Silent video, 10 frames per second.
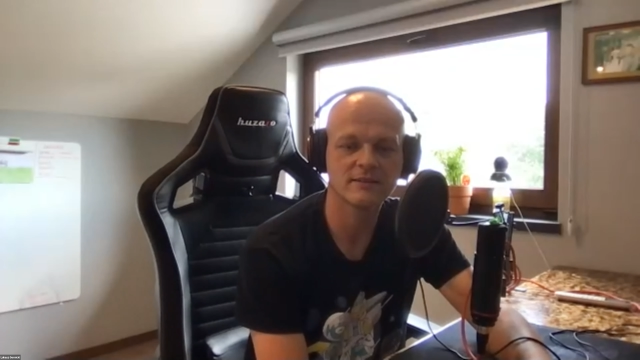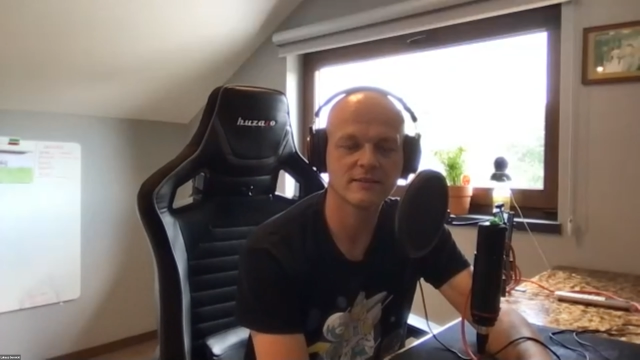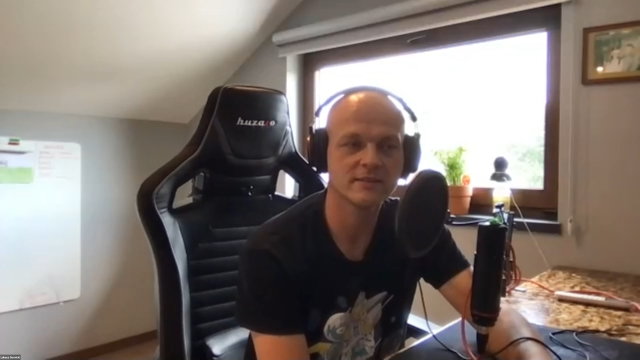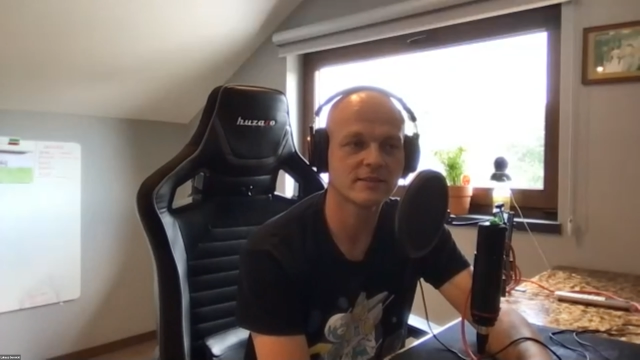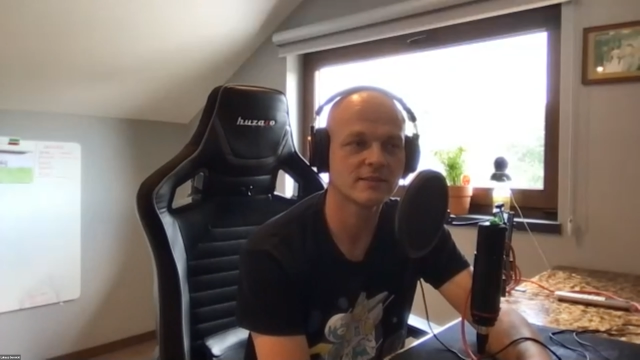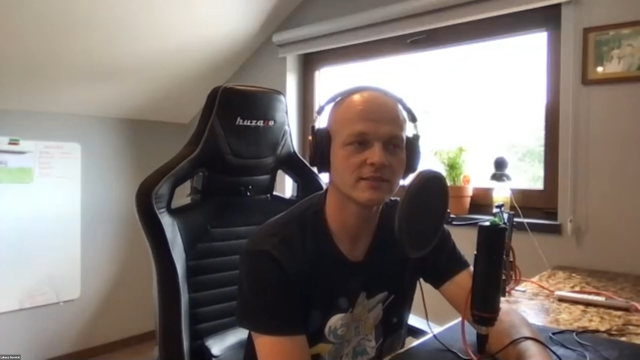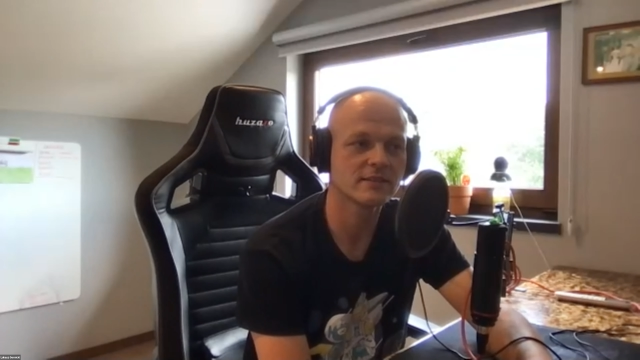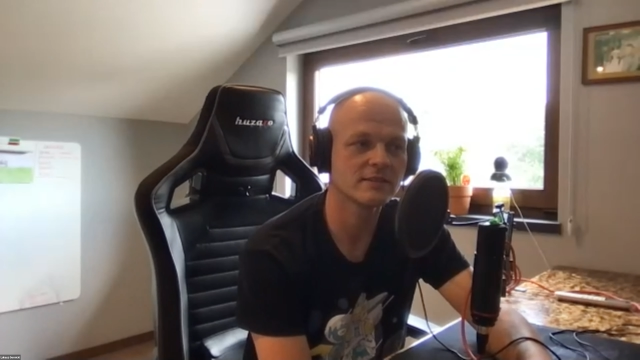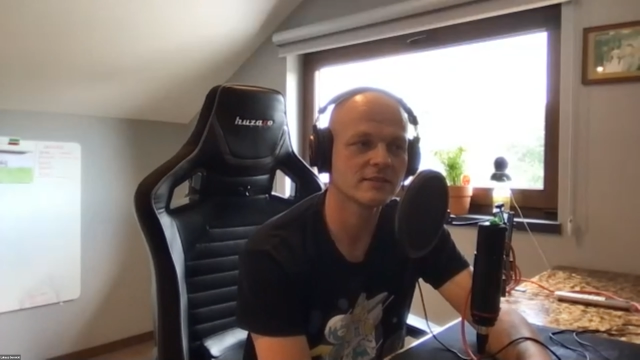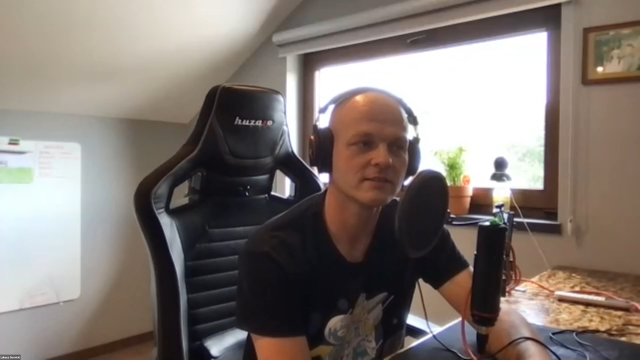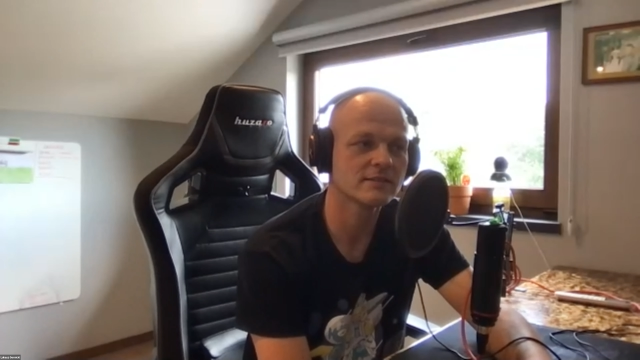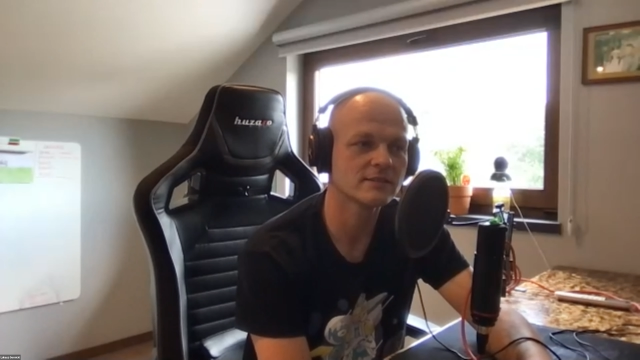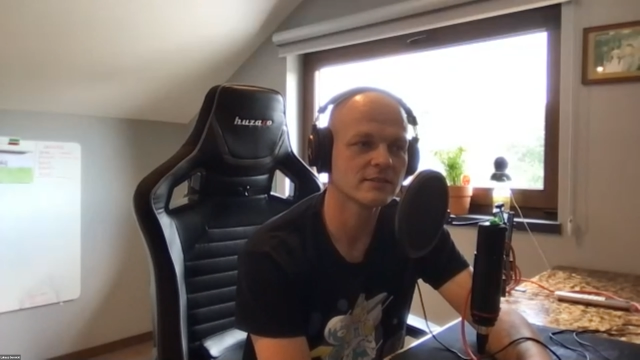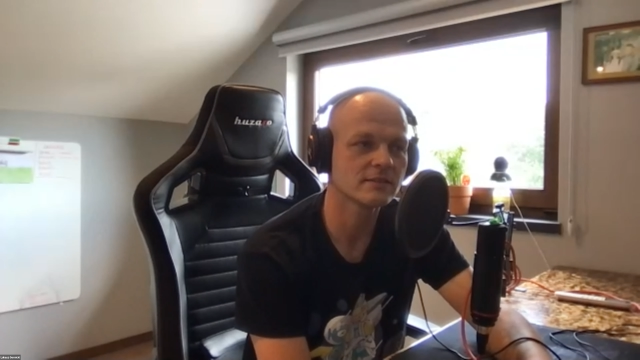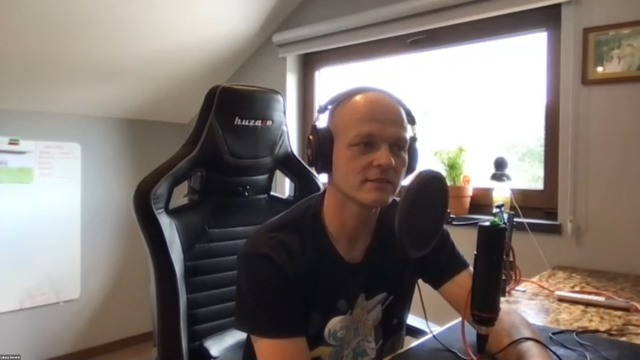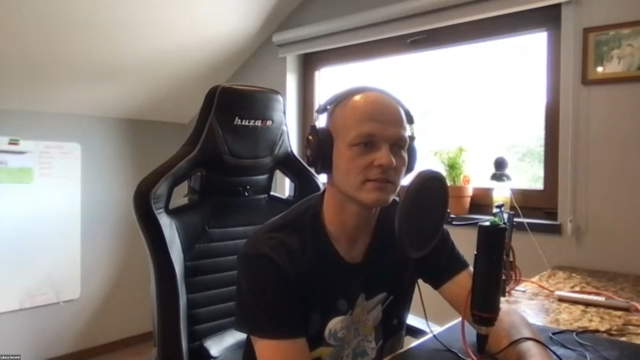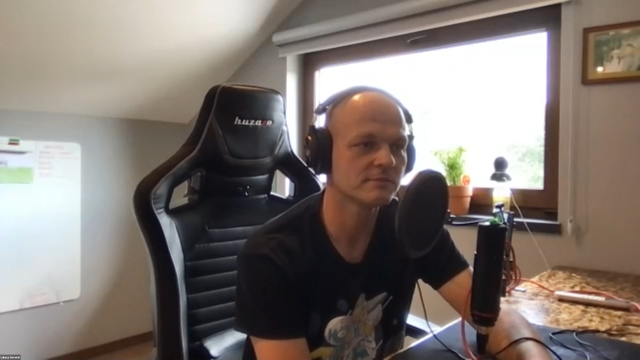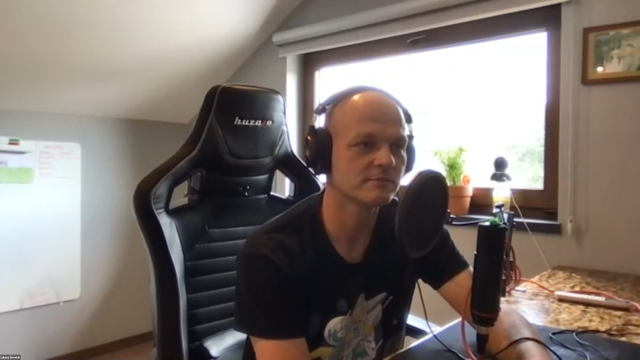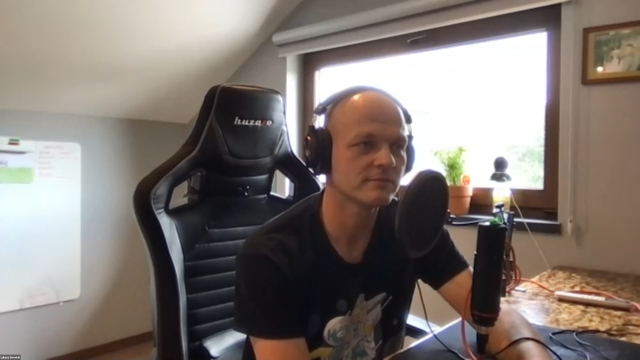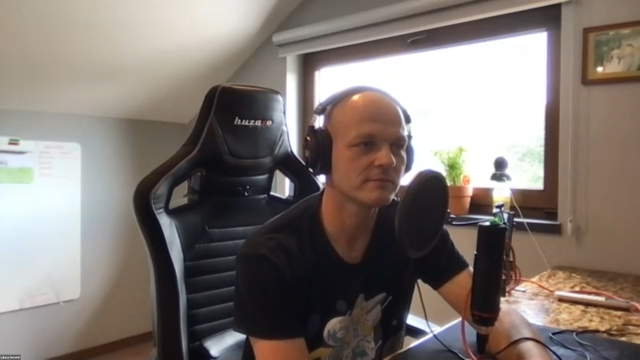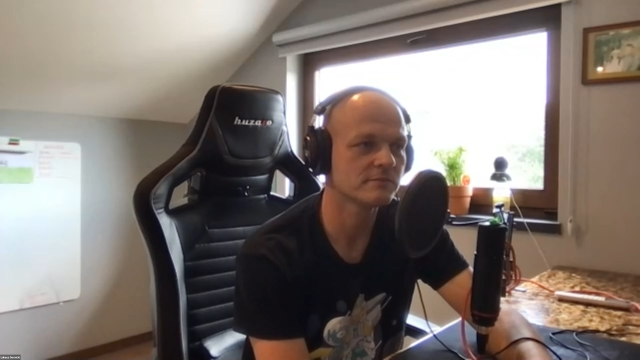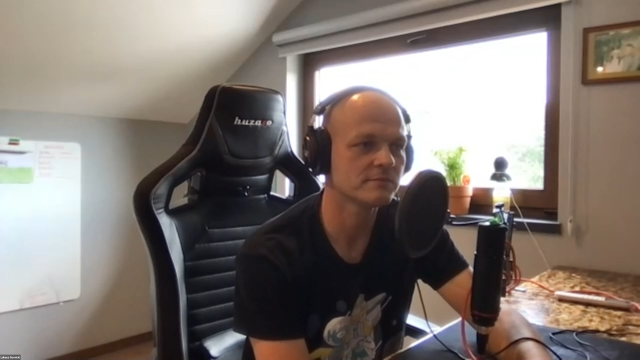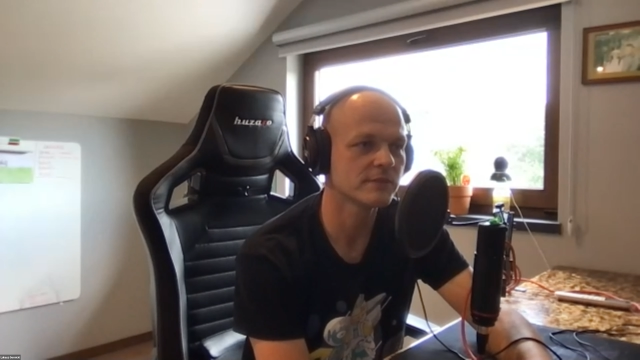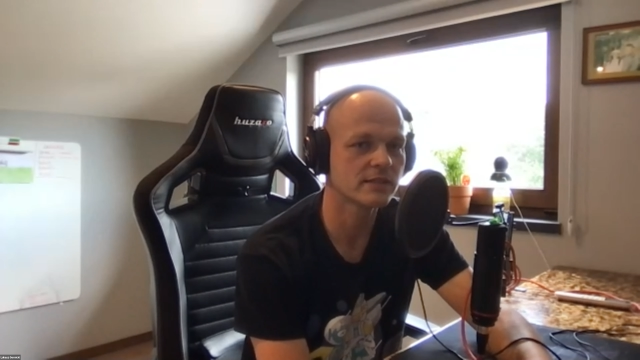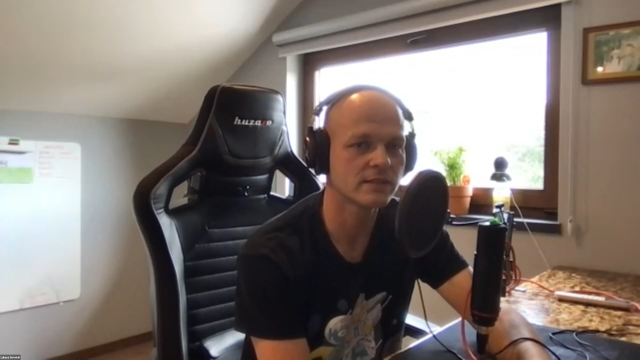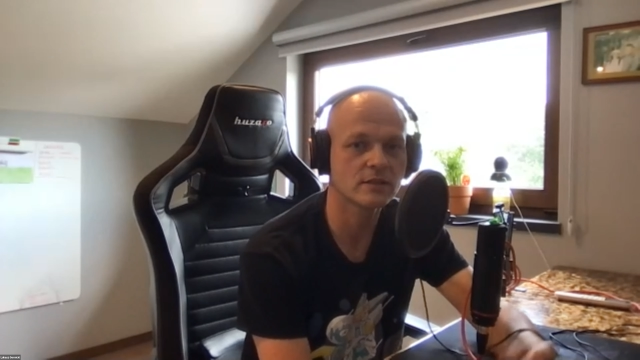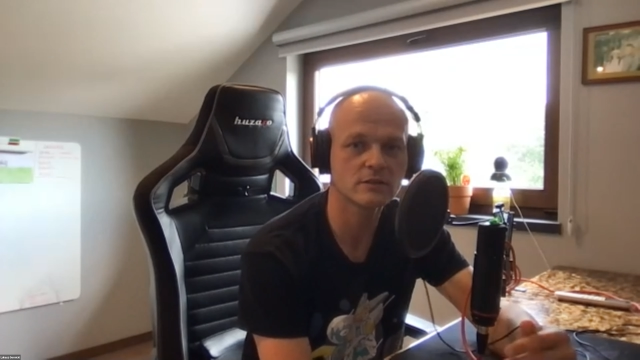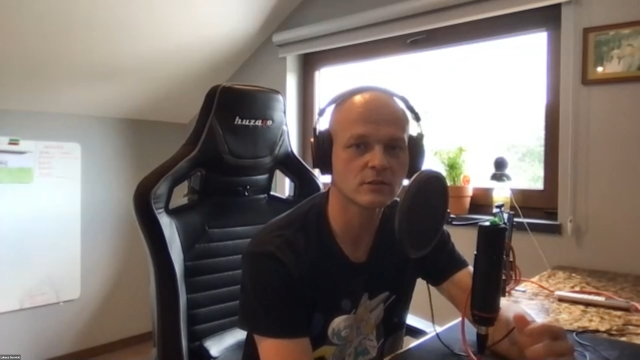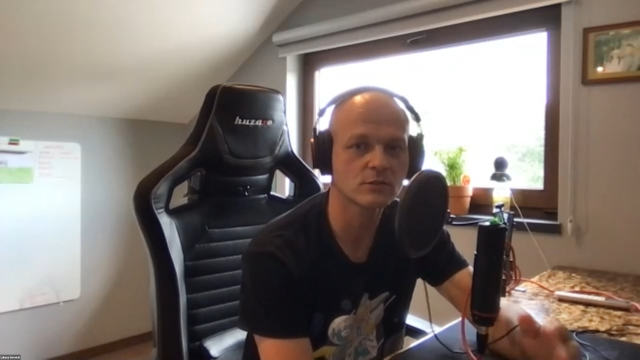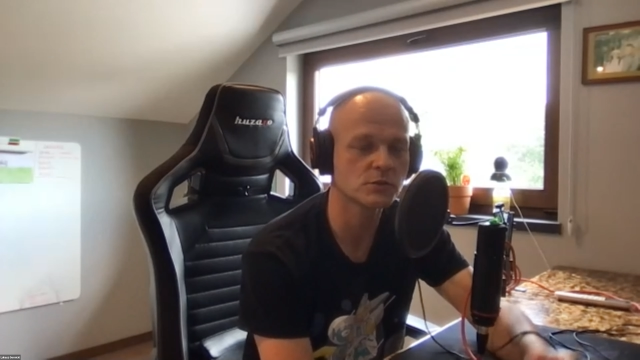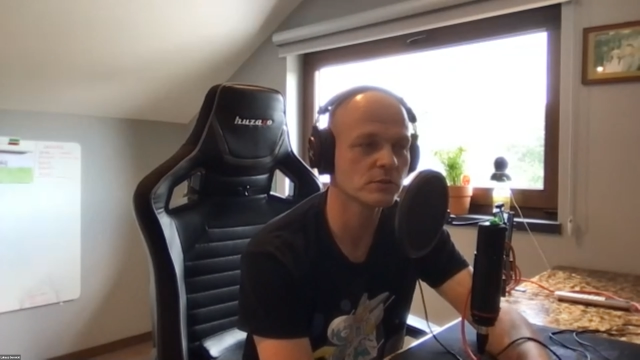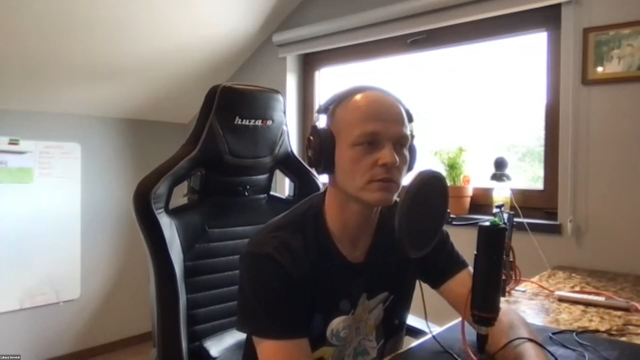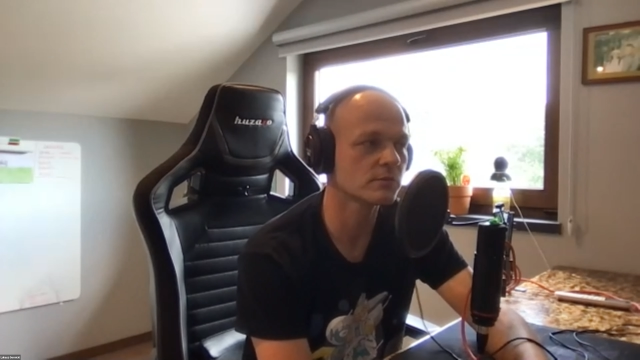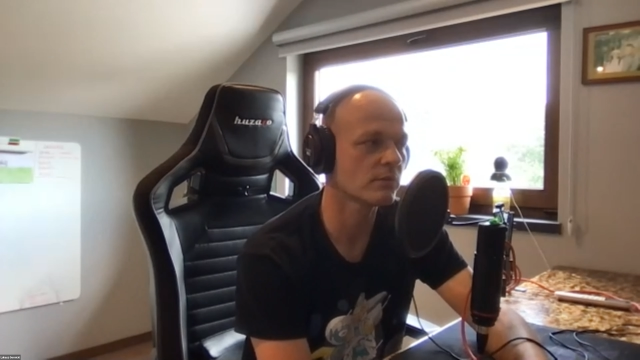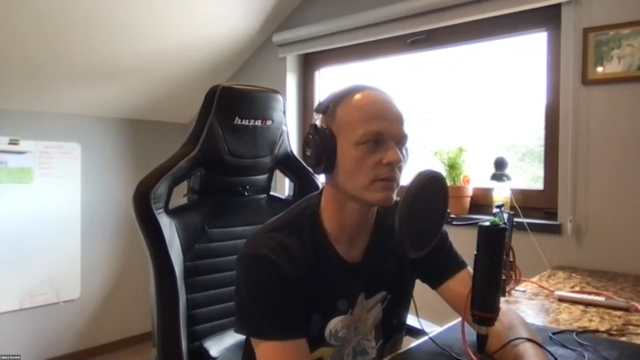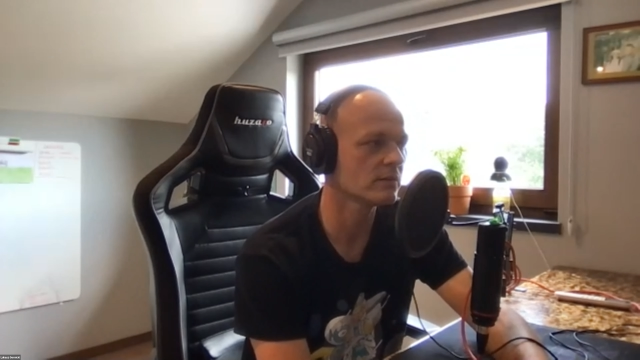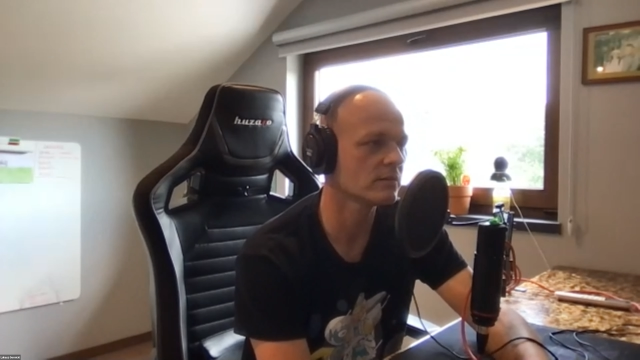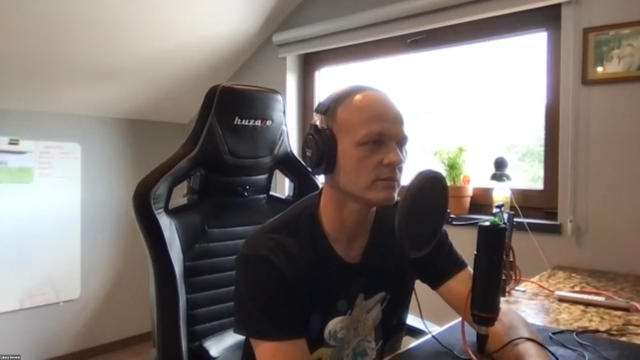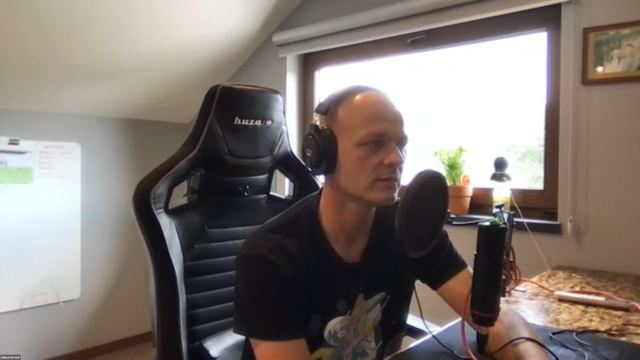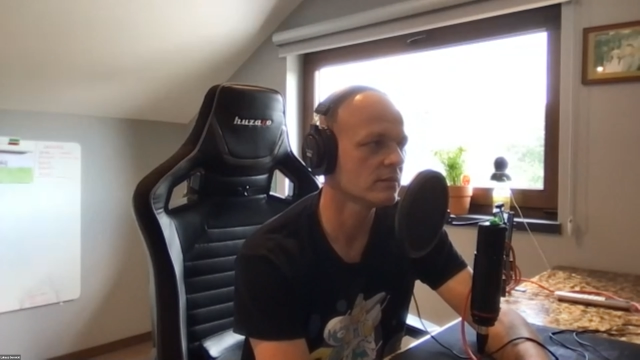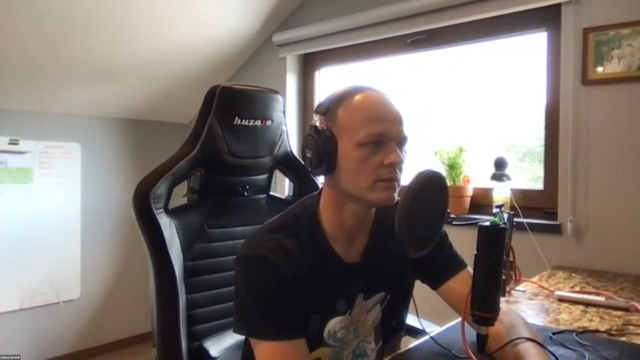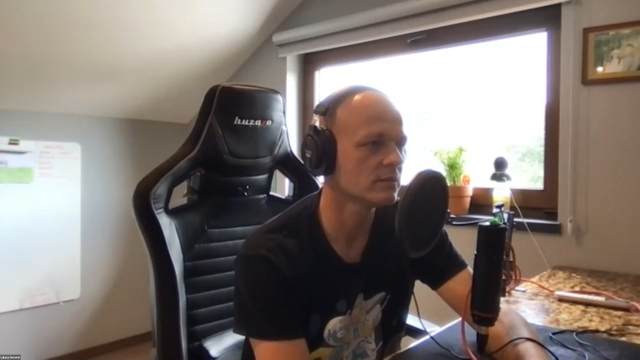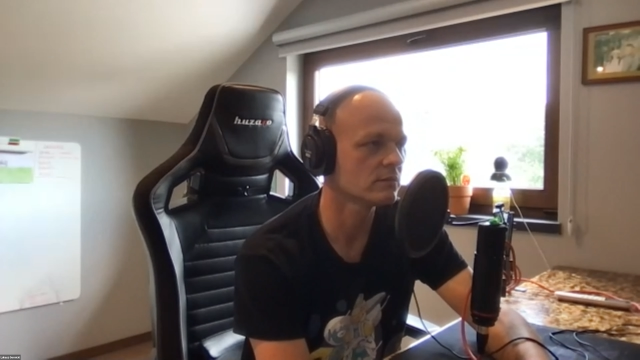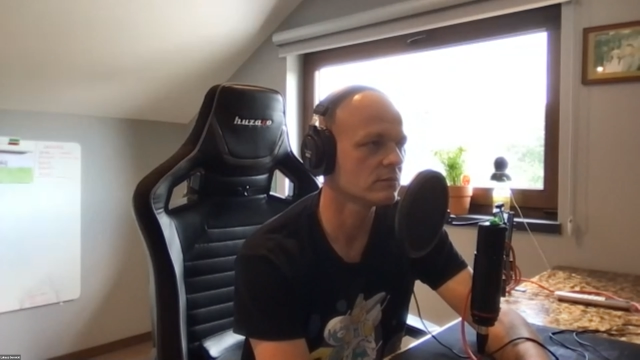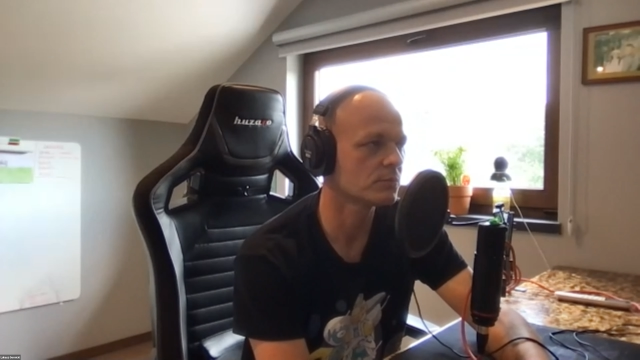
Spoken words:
internally, and they contribute as well to the